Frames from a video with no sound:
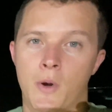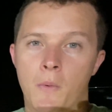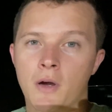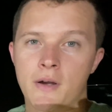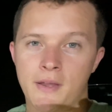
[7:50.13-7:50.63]
We
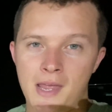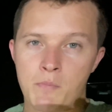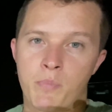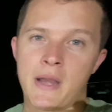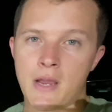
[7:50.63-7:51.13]
weren't going to
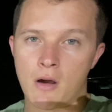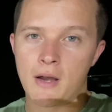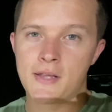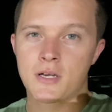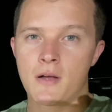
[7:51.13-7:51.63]
keep beating our
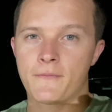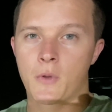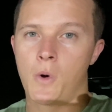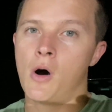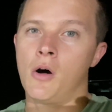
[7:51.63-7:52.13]
heads off
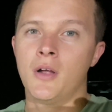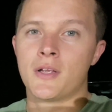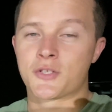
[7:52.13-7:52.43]
the wall,